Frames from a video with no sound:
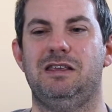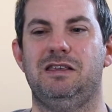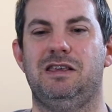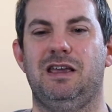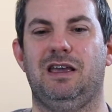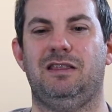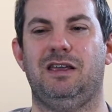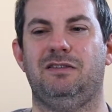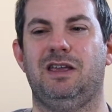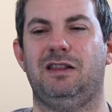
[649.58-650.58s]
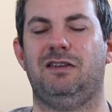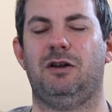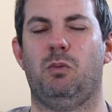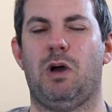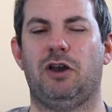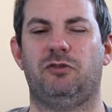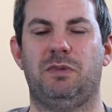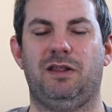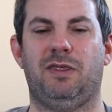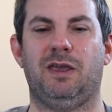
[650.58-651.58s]
yeah, they did a
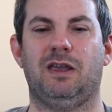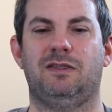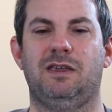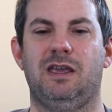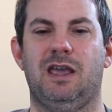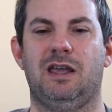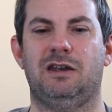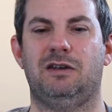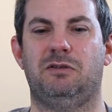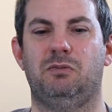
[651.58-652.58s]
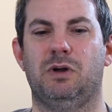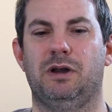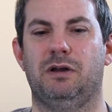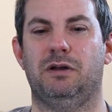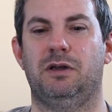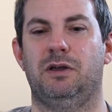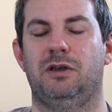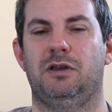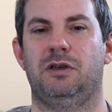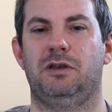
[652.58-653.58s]
Watchmen thing at the end where
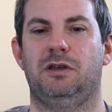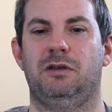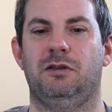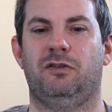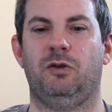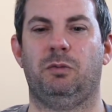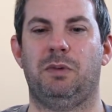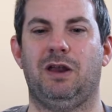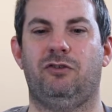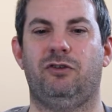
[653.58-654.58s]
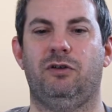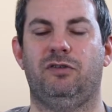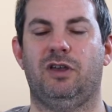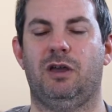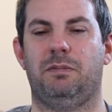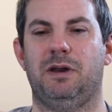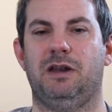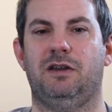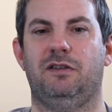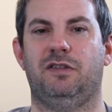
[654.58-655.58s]
Superman shows up and he
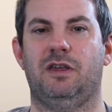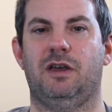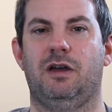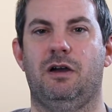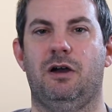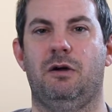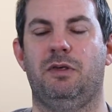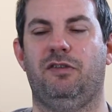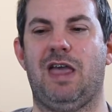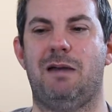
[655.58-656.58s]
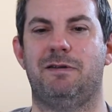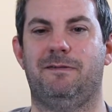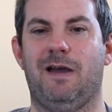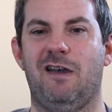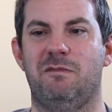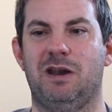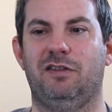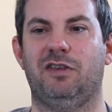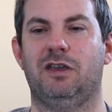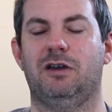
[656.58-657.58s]
does the, oh, this happened 5
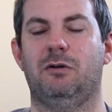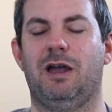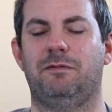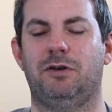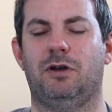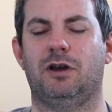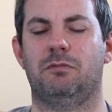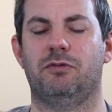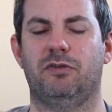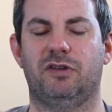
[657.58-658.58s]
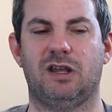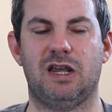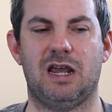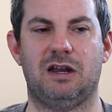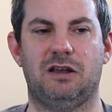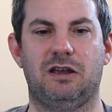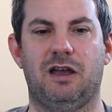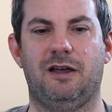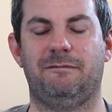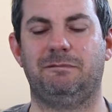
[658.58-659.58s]
minutes ago after talking to Bruce and
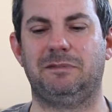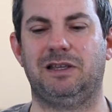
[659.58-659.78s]
Diana.